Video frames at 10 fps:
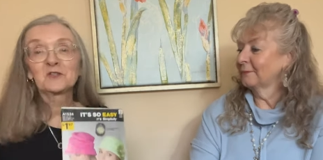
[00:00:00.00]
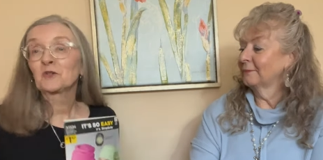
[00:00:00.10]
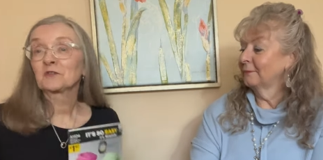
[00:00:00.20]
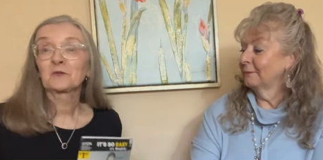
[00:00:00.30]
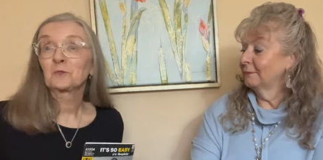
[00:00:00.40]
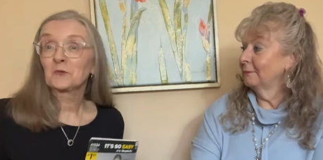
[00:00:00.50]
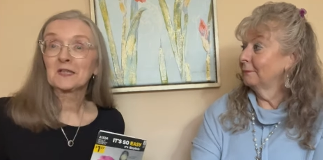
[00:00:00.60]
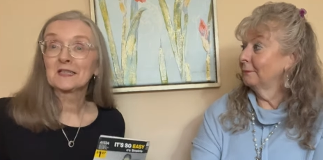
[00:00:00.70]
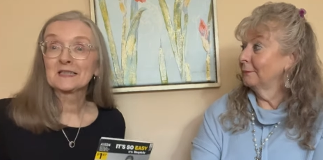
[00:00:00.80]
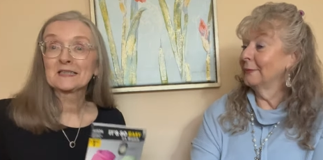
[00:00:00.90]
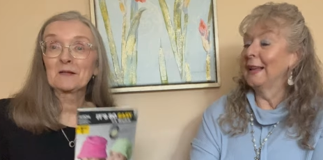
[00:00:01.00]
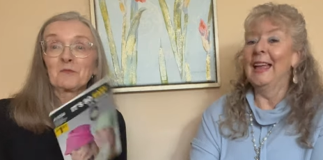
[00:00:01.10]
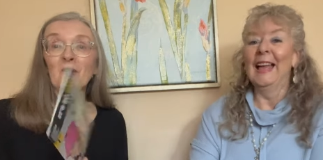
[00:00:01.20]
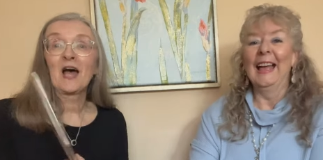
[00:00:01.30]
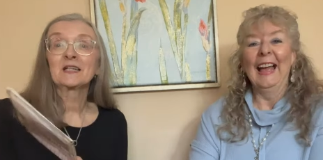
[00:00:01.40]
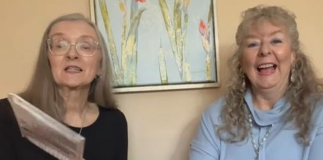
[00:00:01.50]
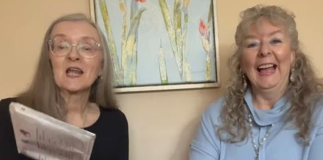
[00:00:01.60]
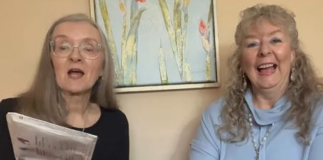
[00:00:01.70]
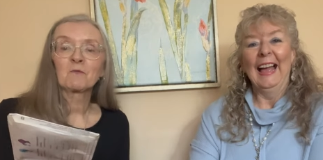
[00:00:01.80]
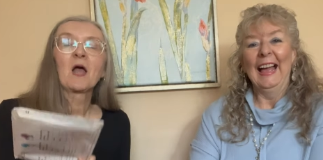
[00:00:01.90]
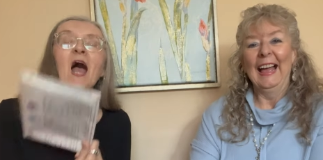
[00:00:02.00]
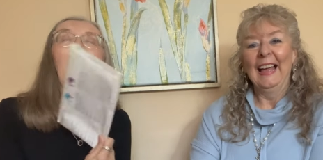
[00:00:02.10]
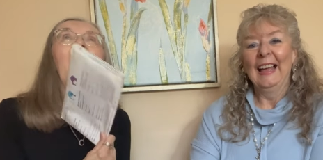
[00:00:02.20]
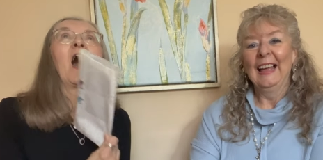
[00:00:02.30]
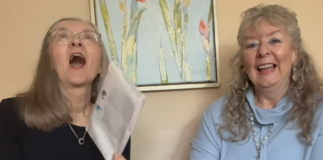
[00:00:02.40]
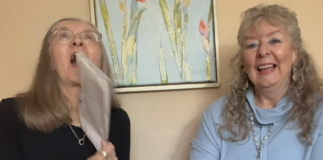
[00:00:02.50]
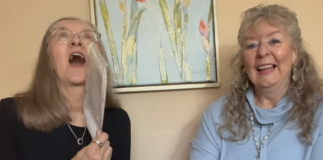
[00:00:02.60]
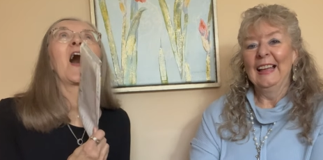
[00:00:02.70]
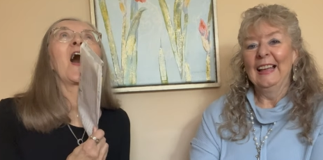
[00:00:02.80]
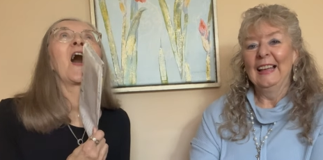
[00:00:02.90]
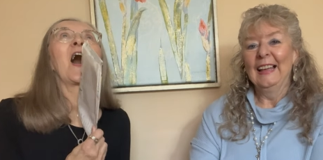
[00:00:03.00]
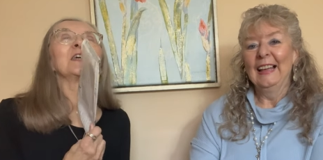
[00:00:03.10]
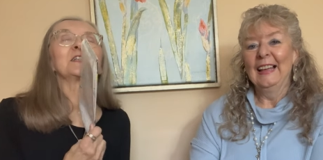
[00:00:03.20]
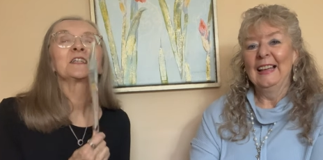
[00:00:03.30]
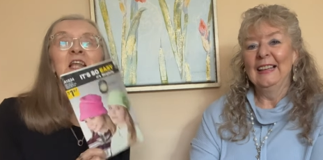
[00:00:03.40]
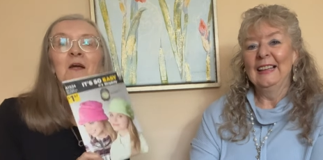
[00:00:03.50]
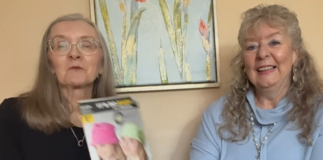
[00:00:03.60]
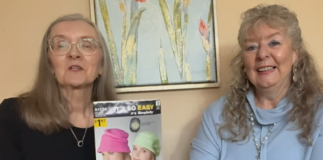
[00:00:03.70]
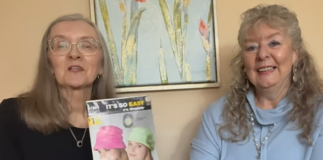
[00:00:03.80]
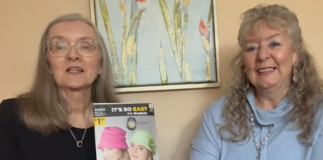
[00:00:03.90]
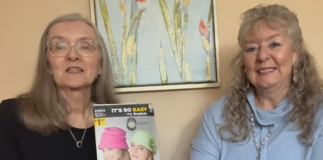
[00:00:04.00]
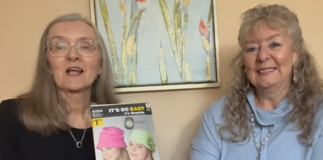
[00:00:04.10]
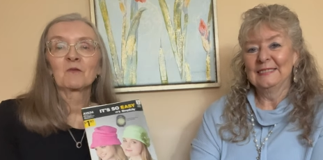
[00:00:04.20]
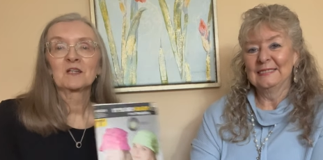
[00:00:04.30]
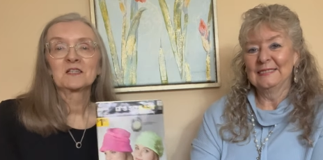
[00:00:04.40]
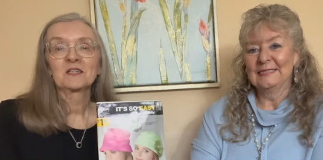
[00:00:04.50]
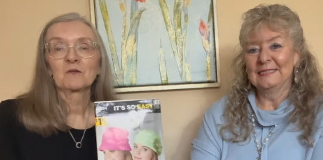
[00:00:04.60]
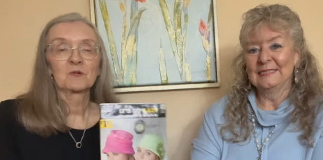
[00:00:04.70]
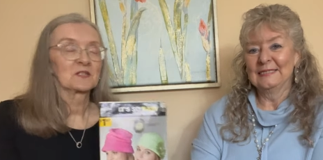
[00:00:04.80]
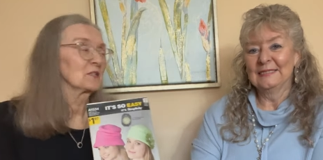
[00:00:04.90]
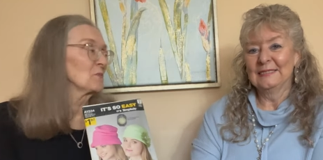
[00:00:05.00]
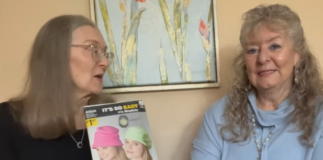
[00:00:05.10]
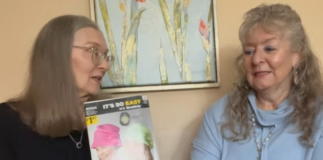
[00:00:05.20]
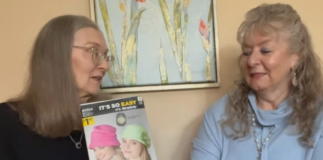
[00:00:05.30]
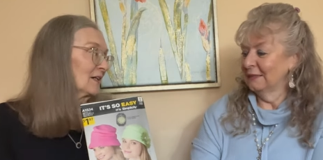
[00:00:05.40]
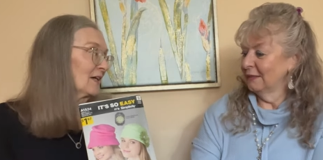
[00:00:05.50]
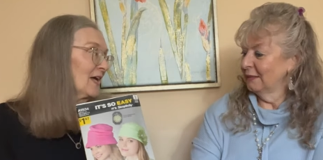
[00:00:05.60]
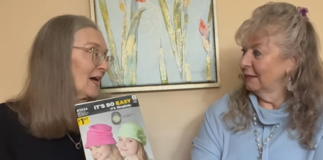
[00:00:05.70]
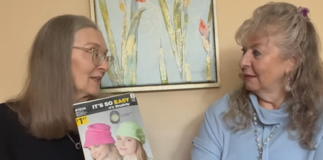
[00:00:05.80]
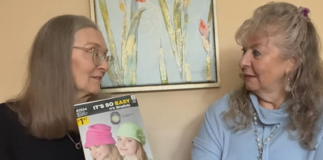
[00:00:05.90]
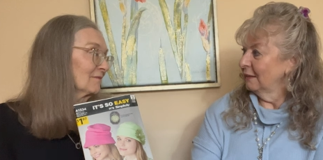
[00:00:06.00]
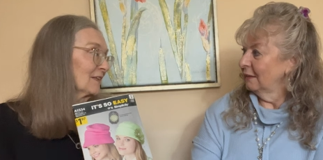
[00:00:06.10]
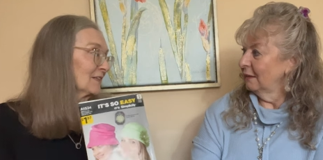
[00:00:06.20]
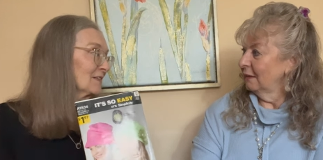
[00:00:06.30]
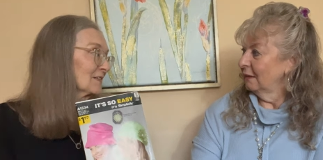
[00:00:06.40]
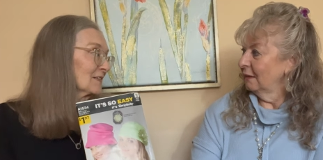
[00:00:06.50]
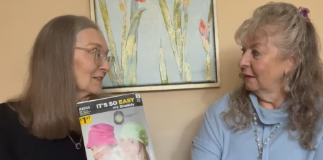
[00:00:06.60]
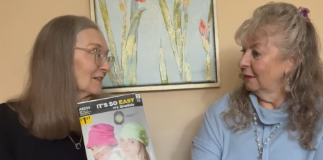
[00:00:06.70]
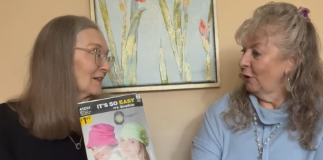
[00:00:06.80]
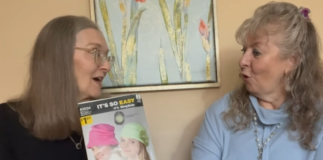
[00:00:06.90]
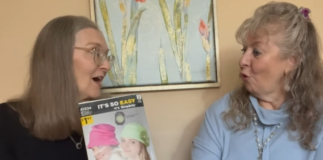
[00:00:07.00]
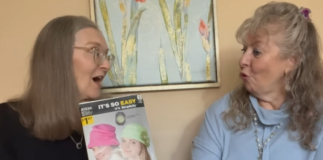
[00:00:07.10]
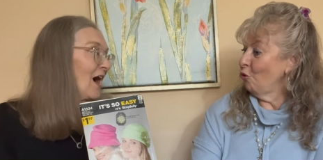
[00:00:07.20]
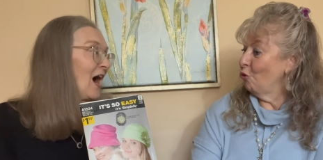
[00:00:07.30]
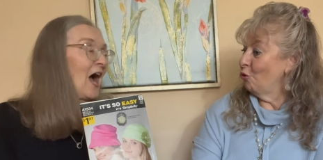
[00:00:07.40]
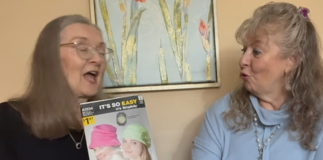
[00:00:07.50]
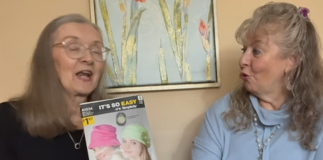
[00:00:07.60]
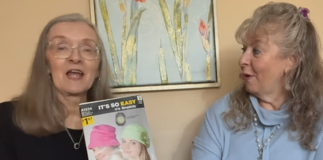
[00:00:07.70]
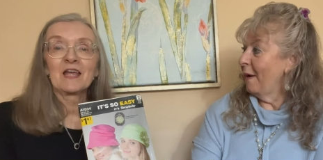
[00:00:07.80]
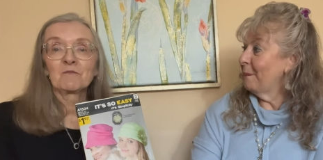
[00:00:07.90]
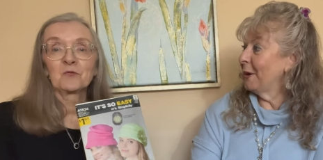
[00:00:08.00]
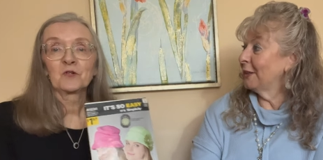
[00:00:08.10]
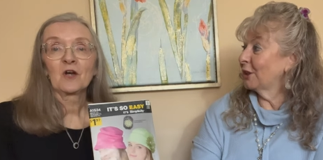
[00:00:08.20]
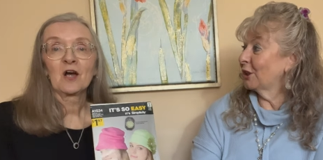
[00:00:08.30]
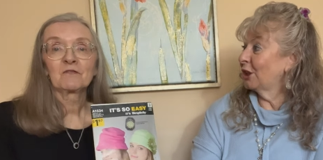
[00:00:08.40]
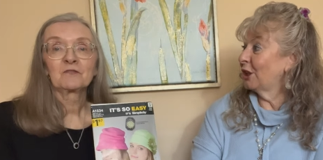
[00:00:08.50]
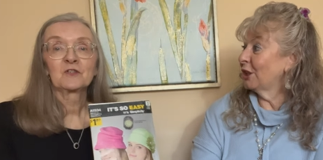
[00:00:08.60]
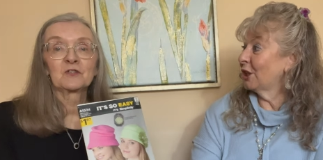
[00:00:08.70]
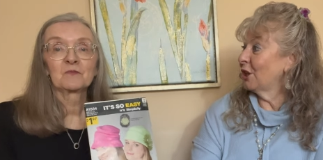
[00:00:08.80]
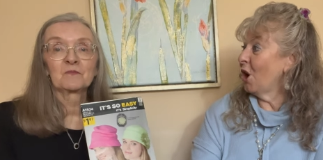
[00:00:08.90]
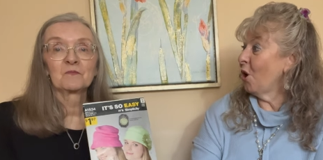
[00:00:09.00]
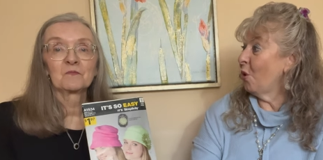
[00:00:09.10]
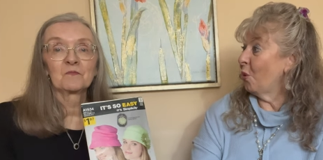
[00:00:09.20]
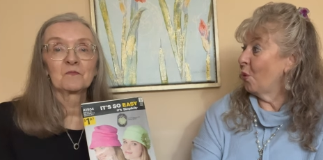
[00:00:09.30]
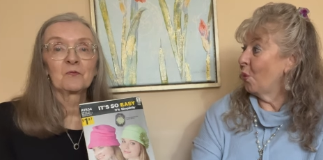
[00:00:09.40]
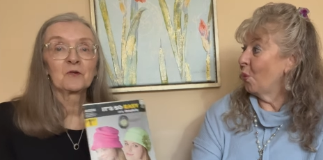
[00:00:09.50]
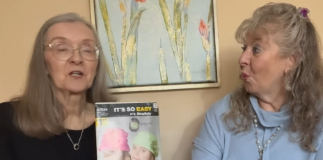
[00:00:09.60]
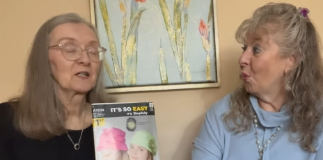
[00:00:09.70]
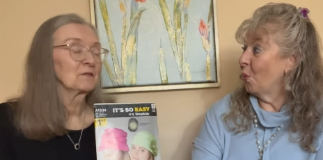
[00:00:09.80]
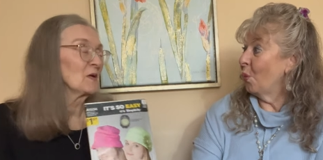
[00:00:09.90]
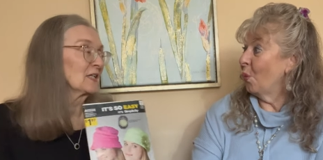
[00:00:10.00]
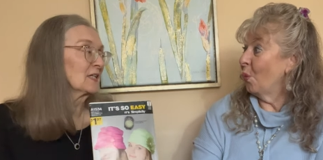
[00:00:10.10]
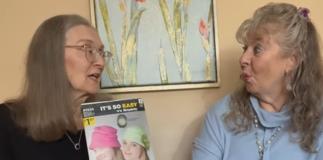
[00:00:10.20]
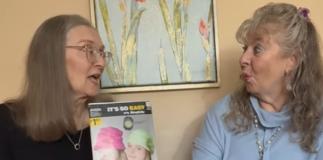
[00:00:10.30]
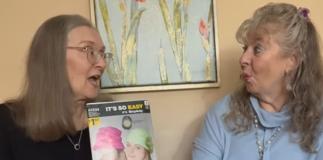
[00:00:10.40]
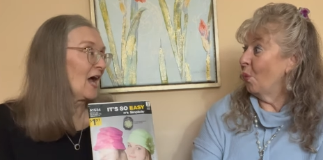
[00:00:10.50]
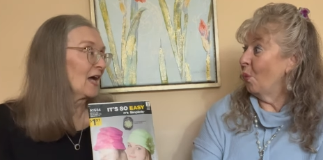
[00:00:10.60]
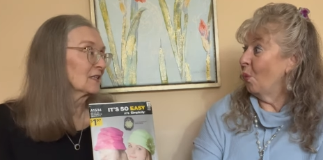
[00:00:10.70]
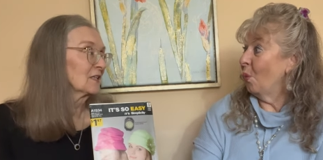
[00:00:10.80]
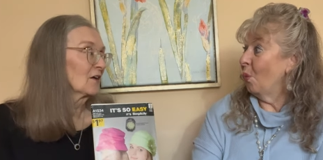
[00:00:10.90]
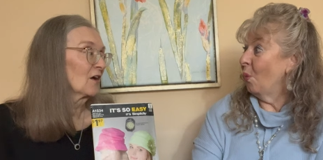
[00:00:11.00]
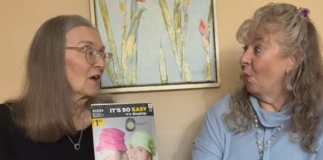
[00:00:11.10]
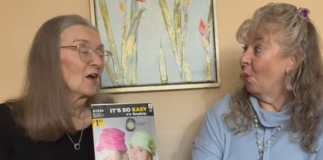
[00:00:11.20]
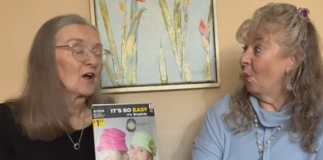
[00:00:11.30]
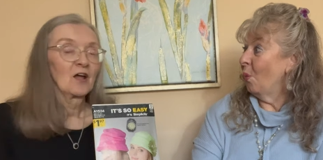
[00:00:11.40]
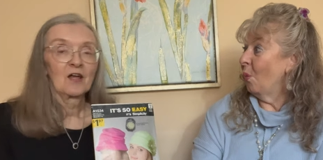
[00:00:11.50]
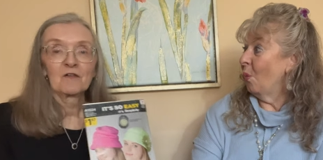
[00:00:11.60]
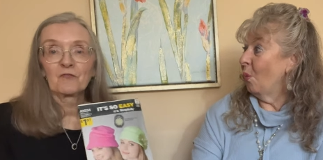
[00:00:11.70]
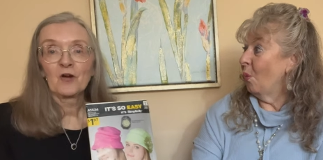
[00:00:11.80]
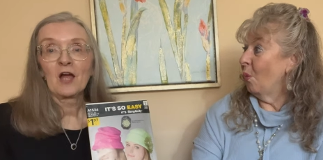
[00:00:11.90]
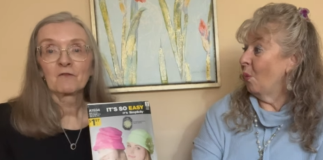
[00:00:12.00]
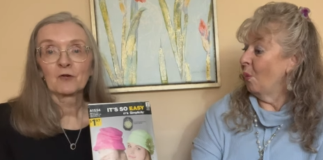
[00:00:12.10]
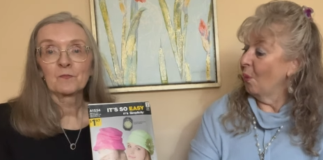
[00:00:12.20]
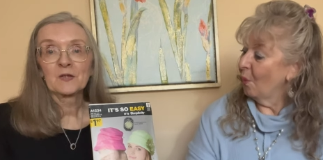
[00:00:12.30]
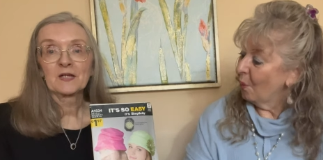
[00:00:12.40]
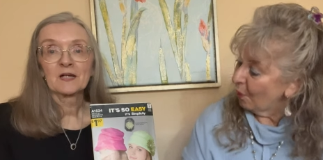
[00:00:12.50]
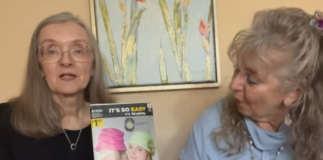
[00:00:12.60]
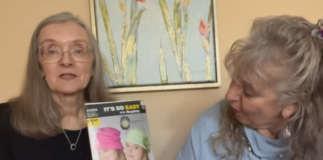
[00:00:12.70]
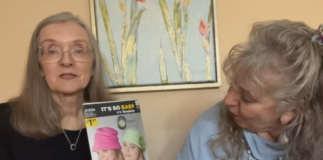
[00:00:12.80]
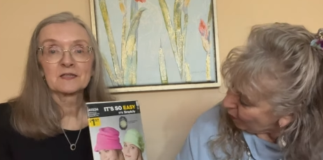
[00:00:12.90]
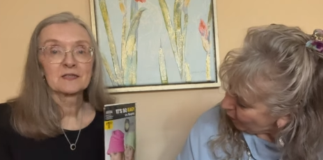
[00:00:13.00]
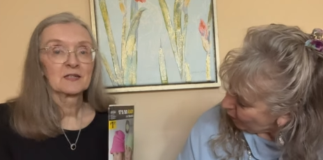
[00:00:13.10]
Speaker 1: chose a really simple, I did not, I did not realize how easy it was to make a hat like this. Oh. And I have put off good to know. putting, making a hat forever because